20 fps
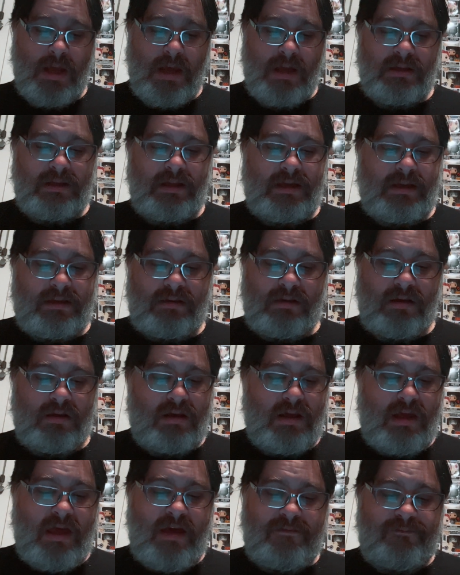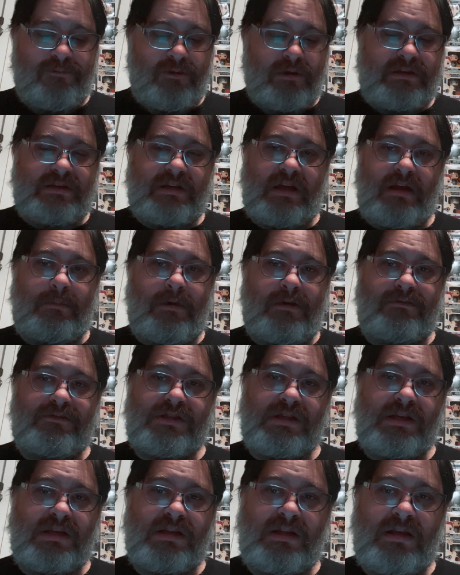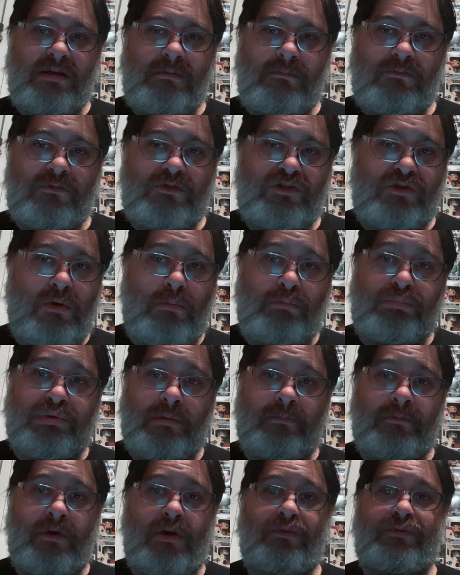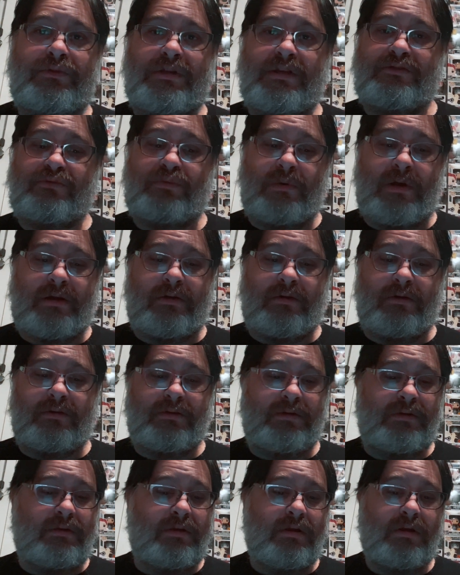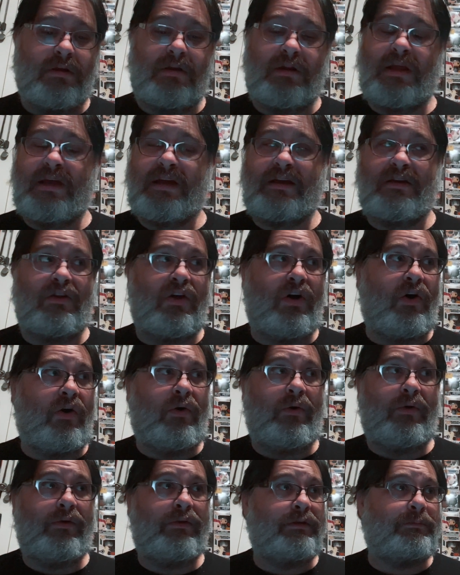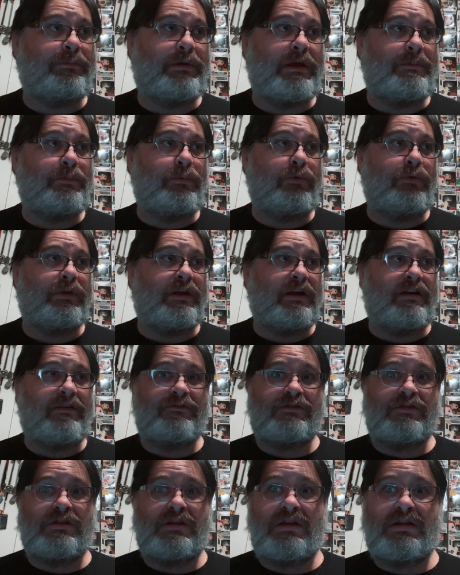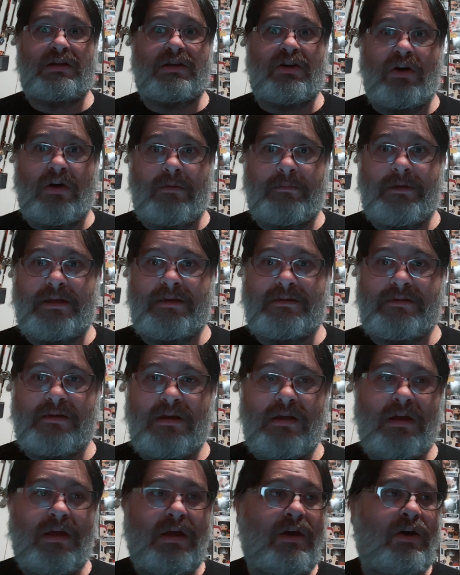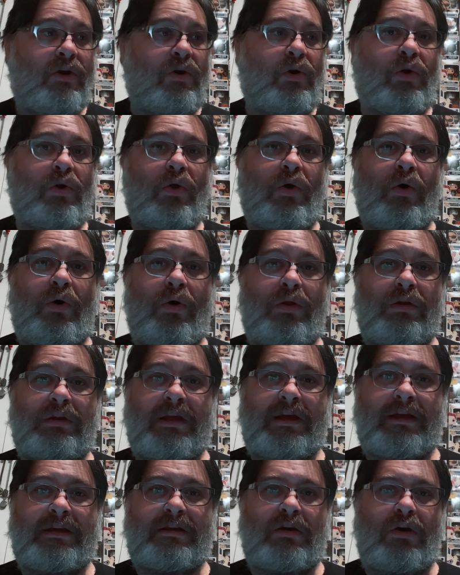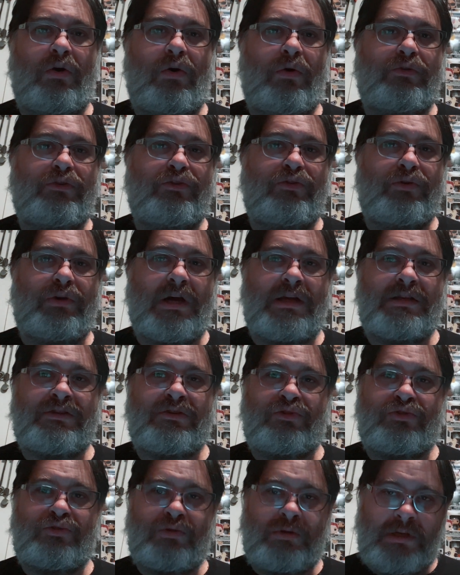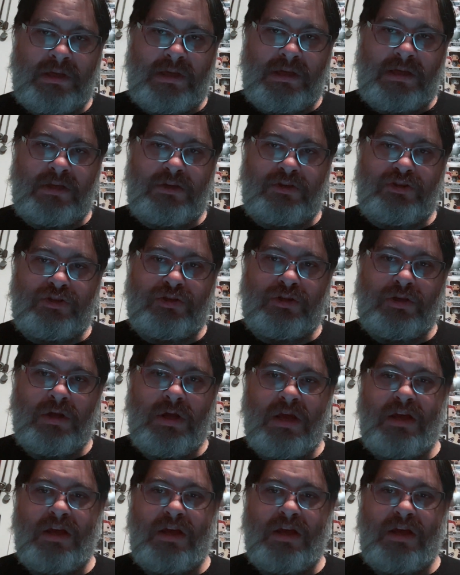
Like every time I've seen them promote this record, like all the people that I've seen comment are all like, "Oh, you guys are trash.